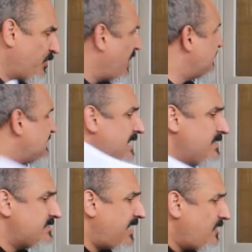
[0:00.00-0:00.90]
nice. And
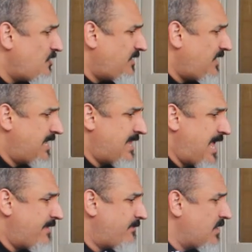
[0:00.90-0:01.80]
the station and
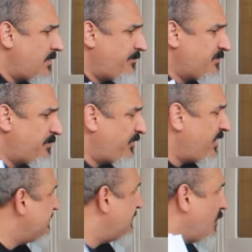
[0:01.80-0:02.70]
that the
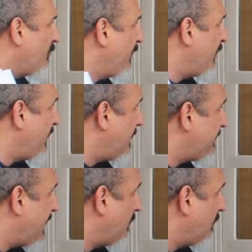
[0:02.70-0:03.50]
place that they're building up there